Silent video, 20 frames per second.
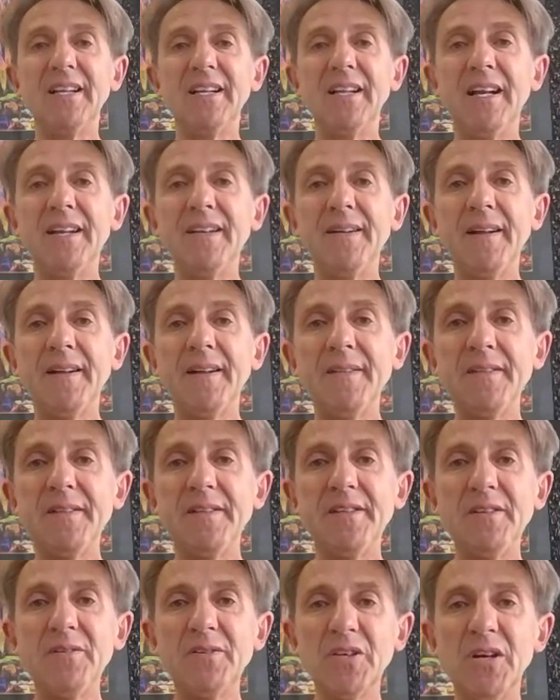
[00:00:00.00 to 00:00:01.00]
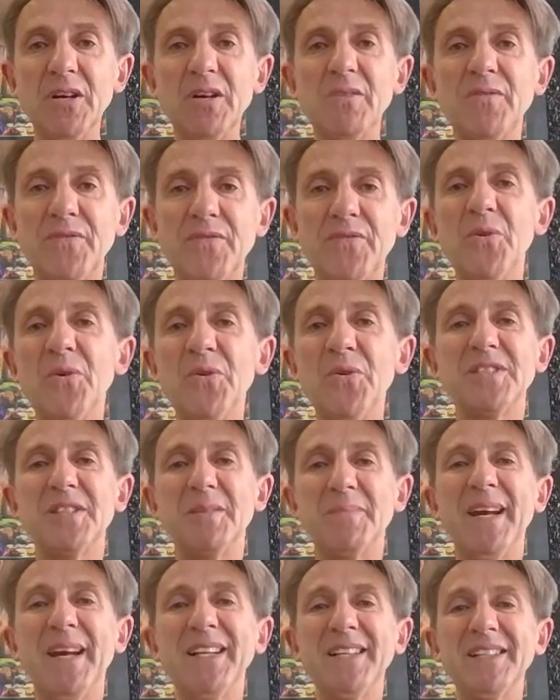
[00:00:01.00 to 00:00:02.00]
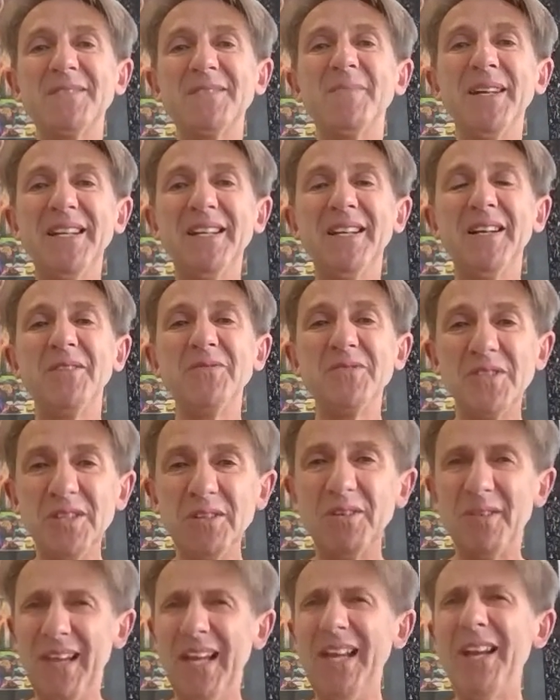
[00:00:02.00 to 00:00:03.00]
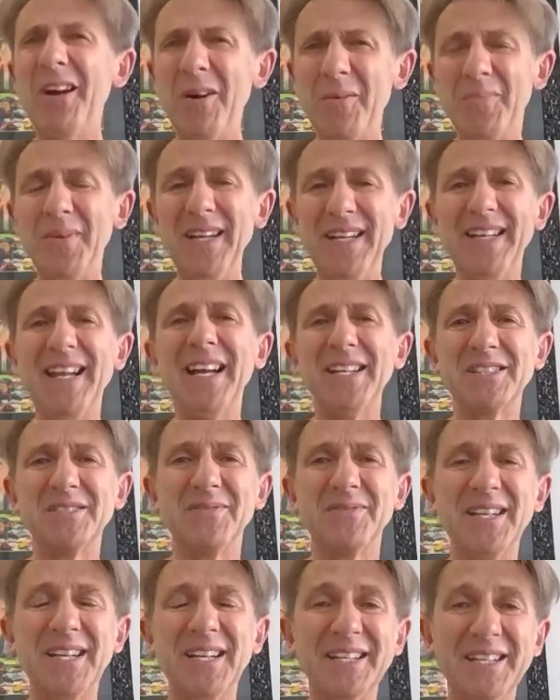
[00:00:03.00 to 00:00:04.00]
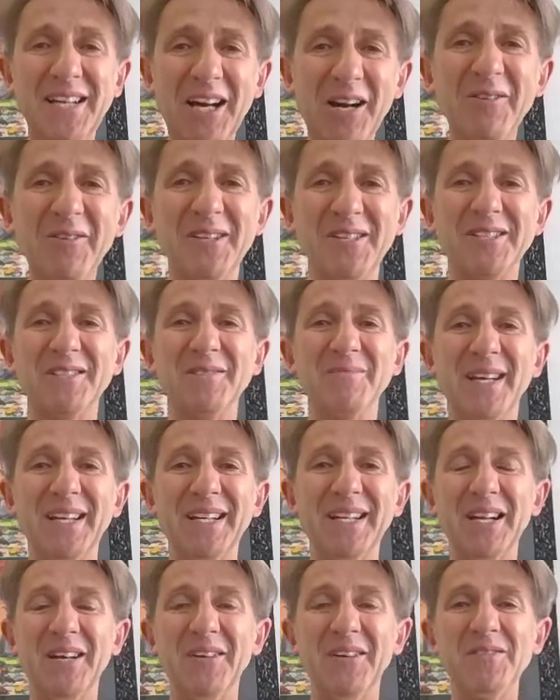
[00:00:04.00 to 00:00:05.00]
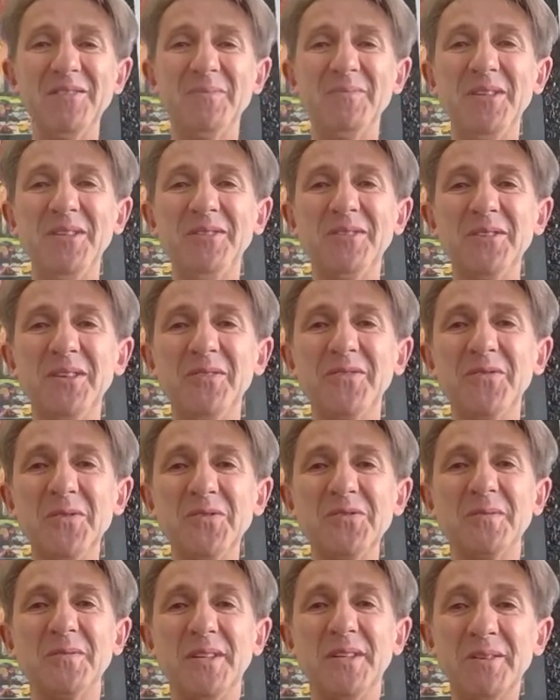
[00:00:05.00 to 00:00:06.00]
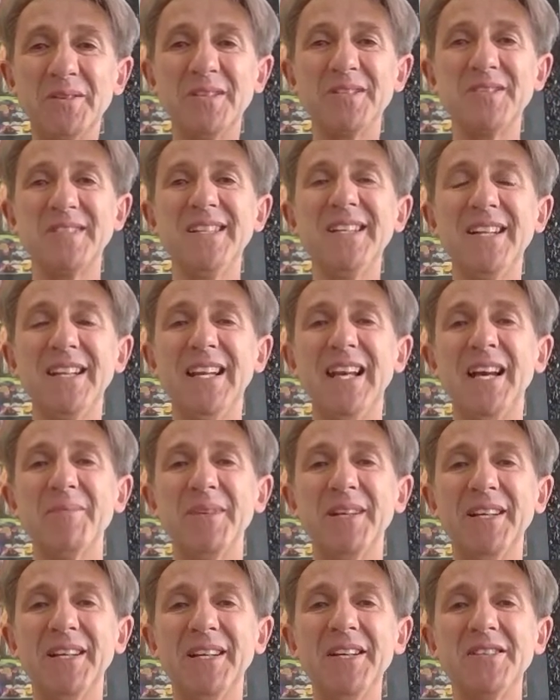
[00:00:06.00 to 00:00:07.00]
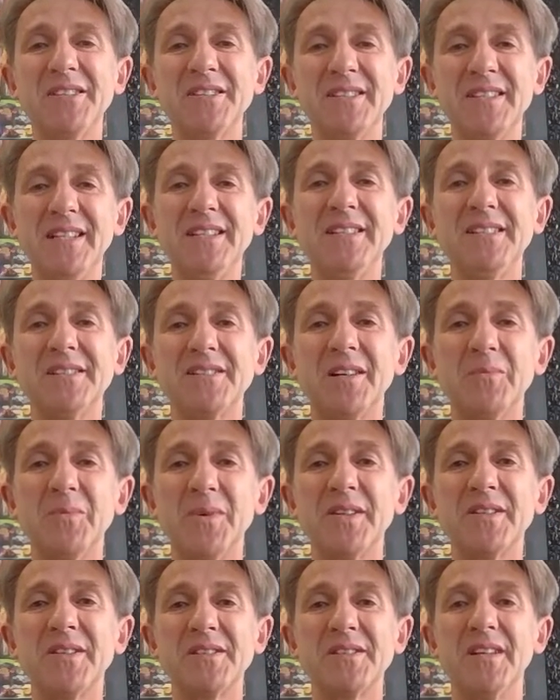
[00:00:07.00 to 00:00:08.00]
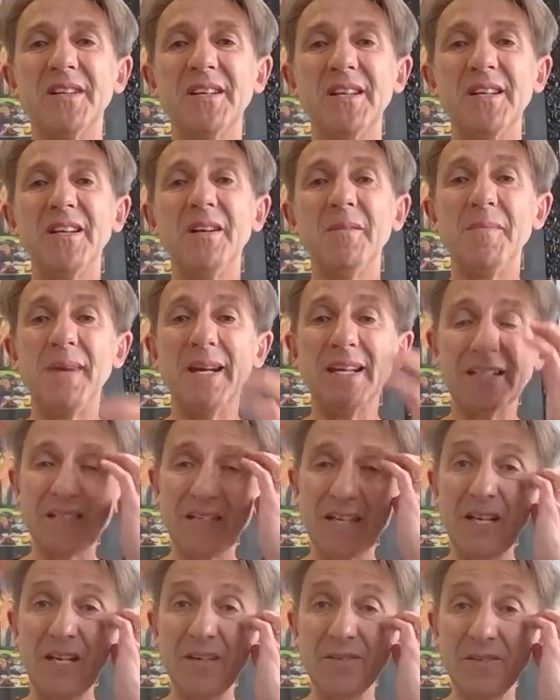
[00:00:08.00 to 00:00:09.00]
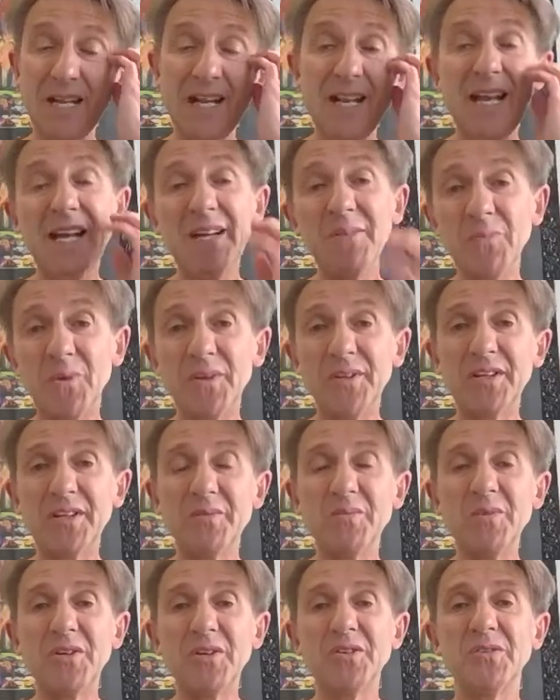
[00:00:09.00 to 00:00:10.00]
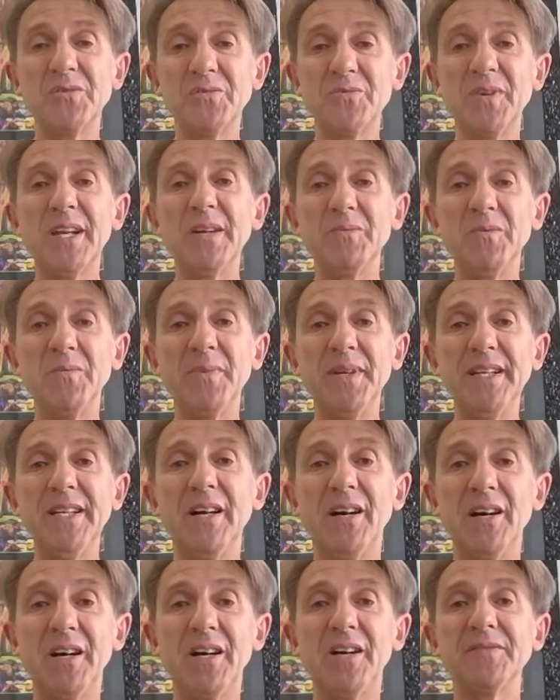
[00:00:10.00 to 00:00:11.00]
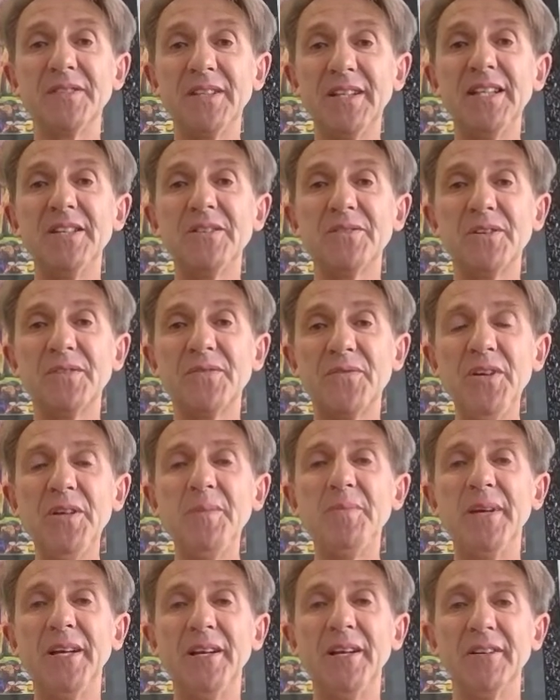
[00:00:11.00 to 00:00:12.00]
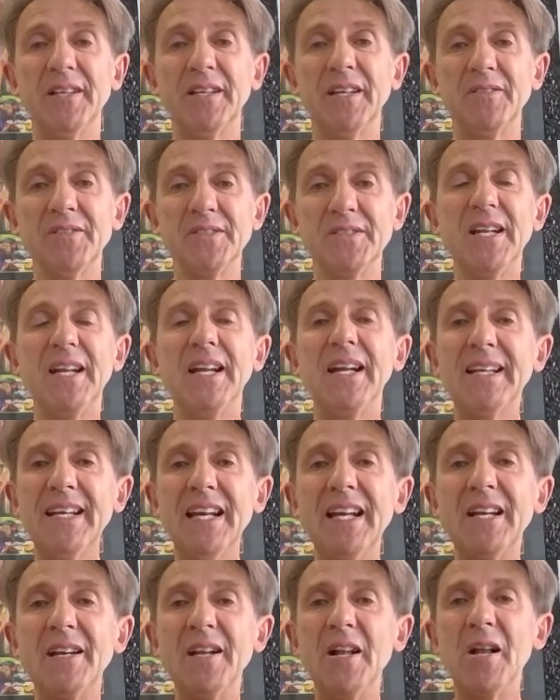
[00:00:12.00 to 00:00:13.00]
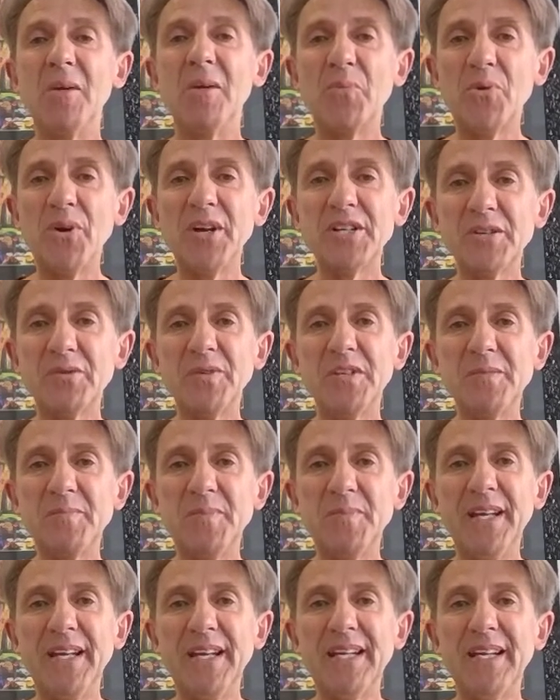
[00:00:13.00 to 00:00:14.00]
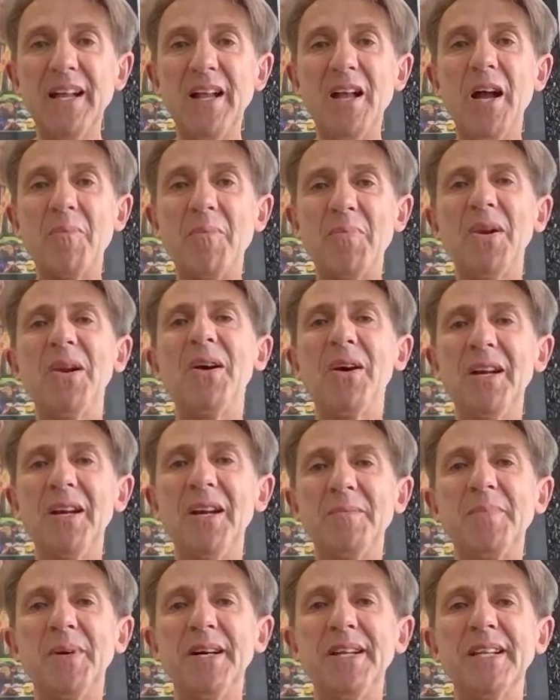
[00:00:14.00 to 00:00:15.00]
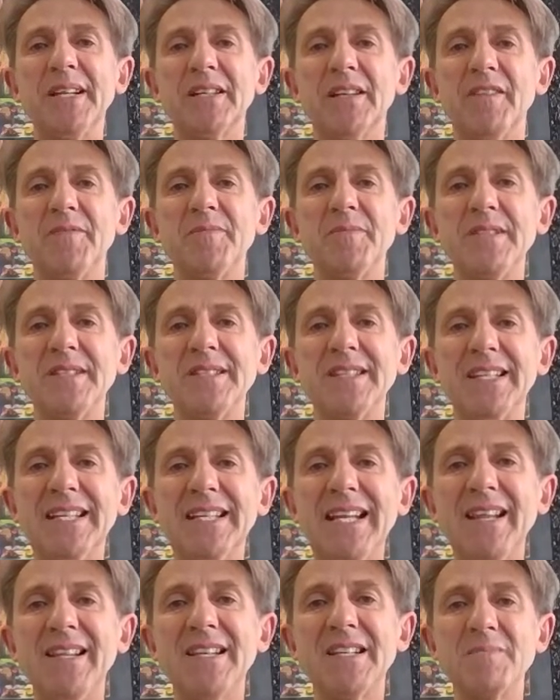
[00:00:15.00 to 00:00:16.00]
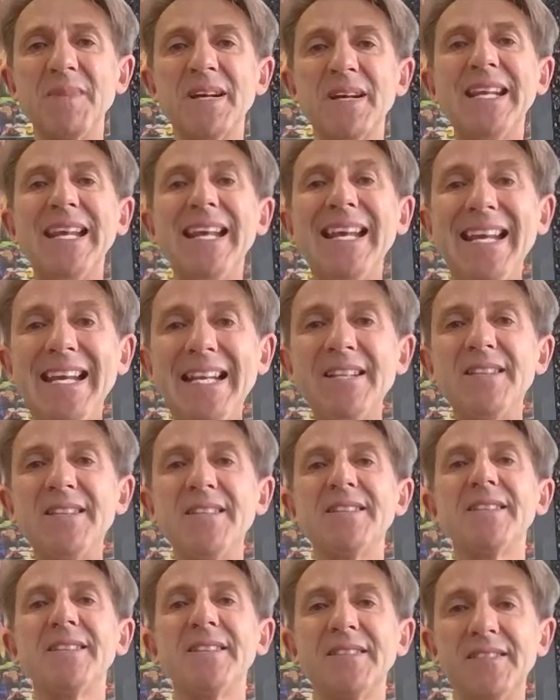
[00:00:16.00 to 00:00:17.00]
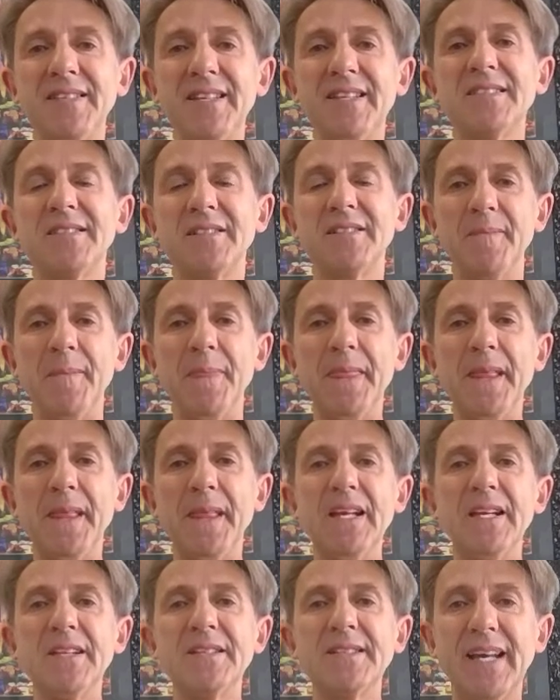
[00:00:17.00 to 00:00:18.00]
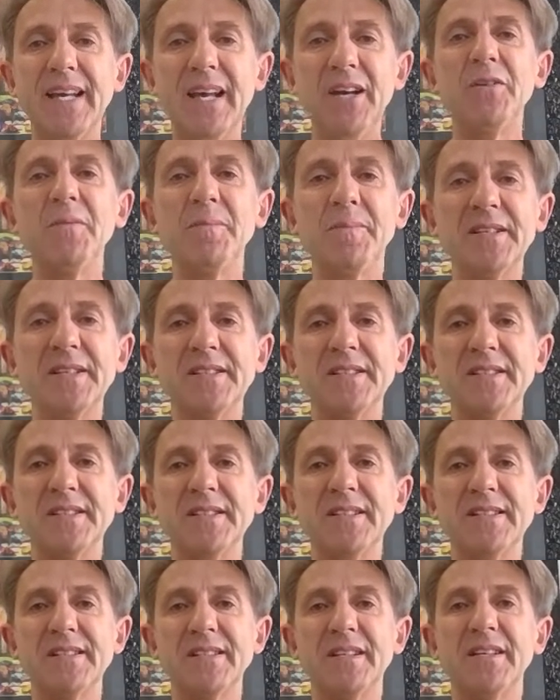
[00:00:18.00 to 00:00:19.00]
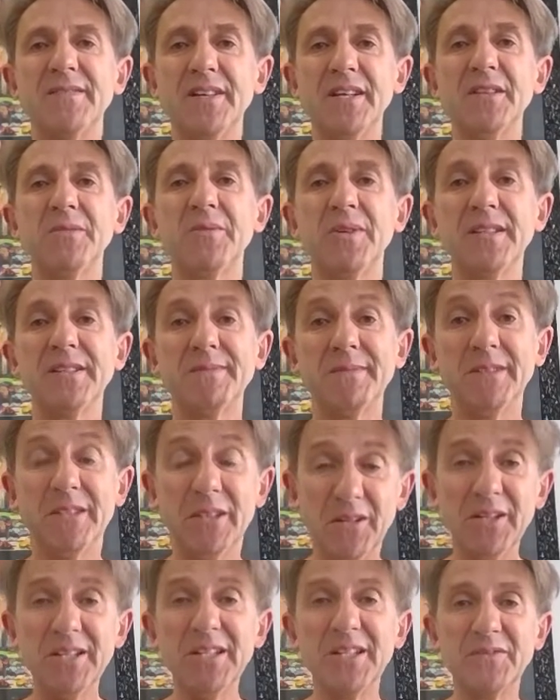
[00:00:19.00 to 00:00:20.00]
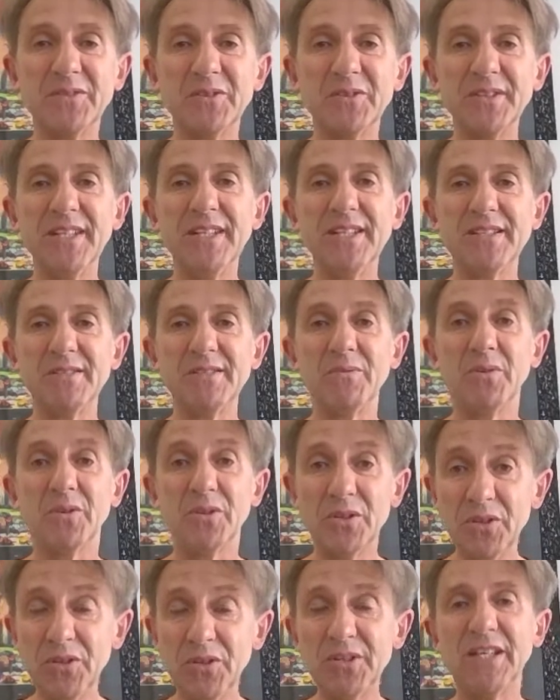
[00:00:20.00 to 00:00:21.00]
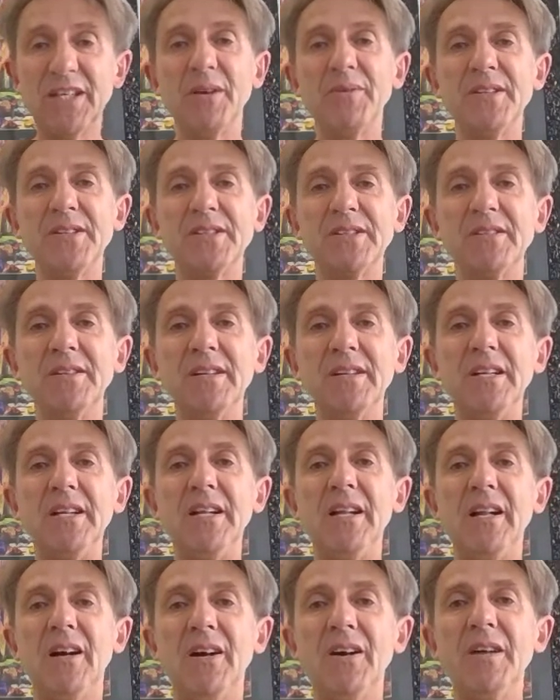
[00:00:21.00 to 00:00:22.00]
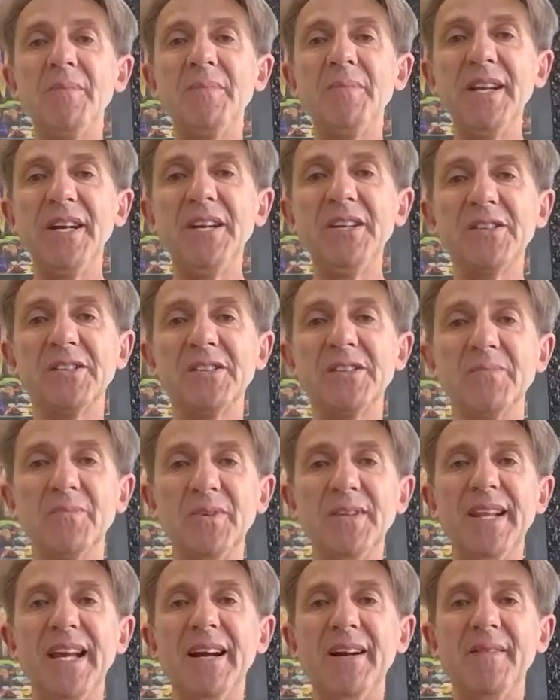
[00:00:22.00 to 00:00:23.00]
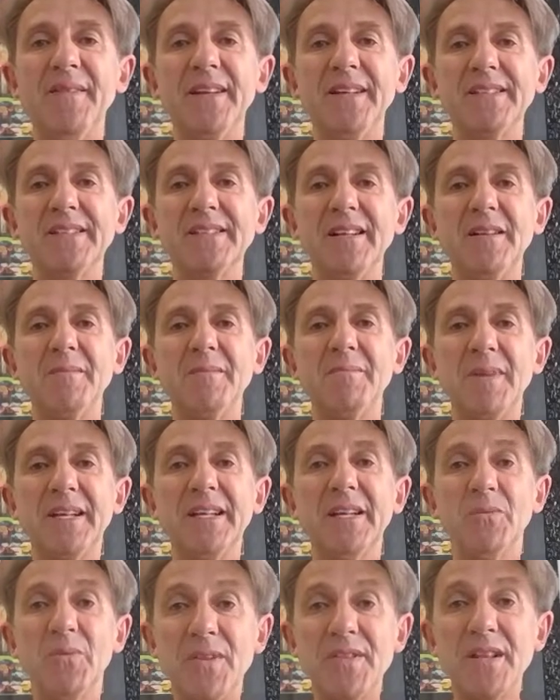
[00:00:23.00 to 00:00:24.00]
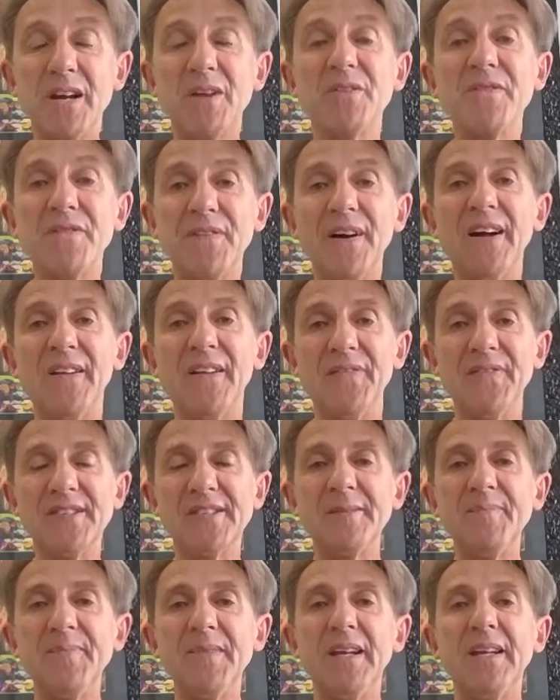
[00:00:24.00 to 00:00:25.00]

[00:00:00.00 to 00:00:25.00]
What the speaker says: And you can't force the bank to make a loan to you. They are being actively encouraged to make loans, but you can't force them. They'll consider the application, then decide whether to make the loan and what the commercial rate will be after the interest-free period goes. Again, pressure is being applied by the government to get this money into the system to help businesses that have otherwise kind of gone into or could go into hibernation without this money, with no funds.